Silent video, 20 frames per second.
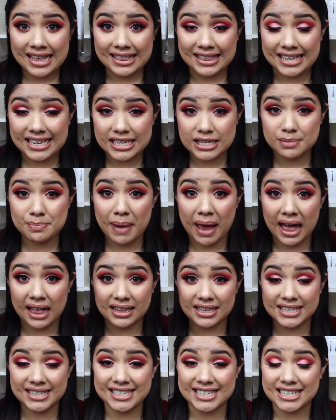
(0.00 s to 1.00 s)
these
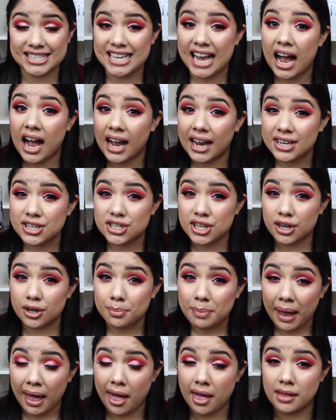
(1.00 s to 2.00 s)
palettes, these
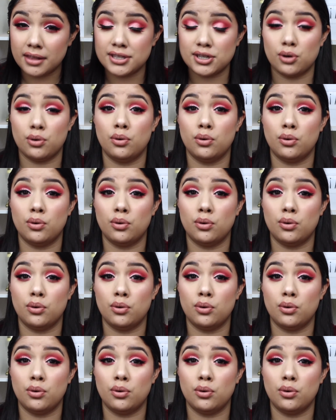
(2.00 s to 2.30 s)
eyeshadow palettes,